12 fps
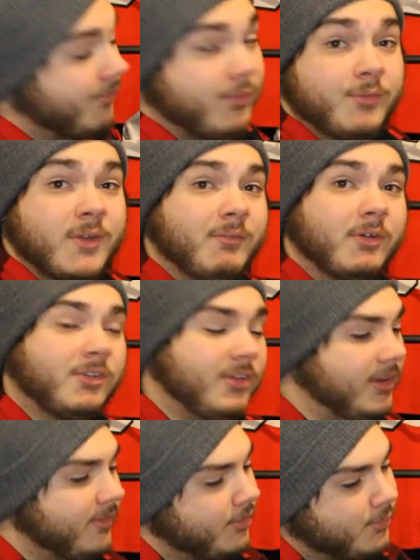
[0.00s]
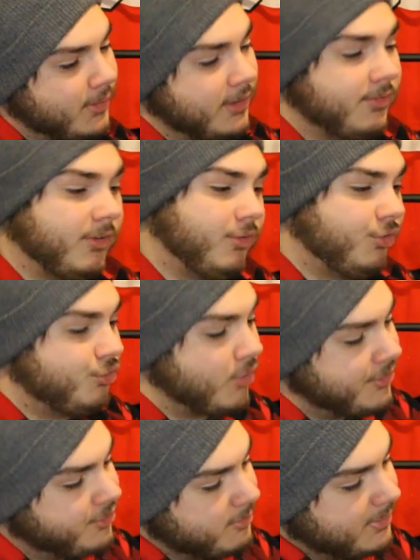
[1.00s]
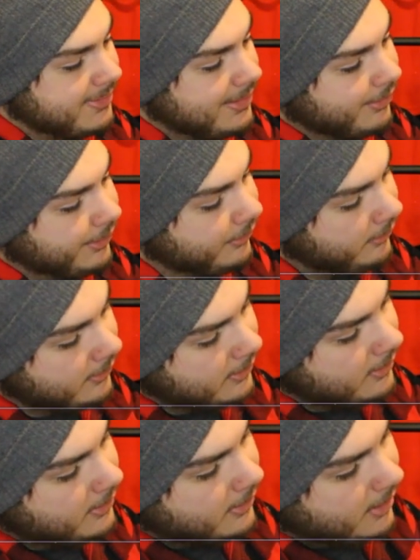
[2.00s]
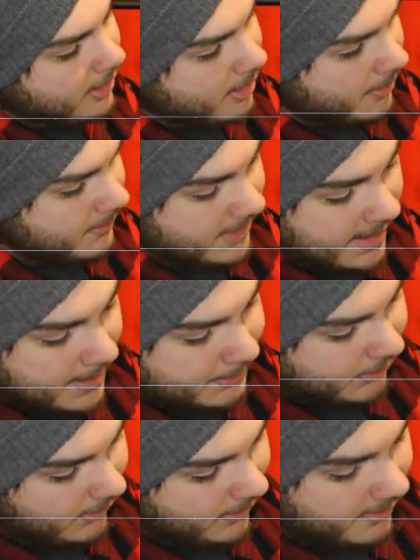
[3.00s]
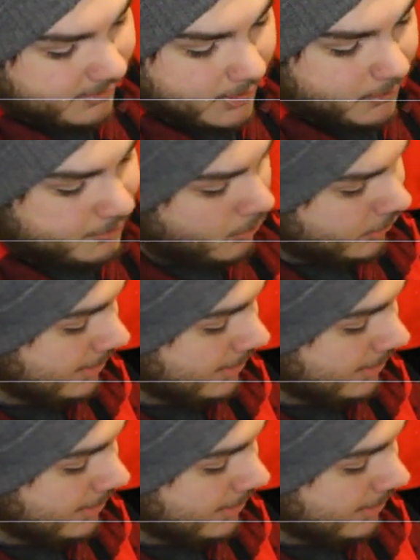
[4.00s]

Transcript: If you've never seen this one, it's a stretchy material, and I absolutely love it. I wish more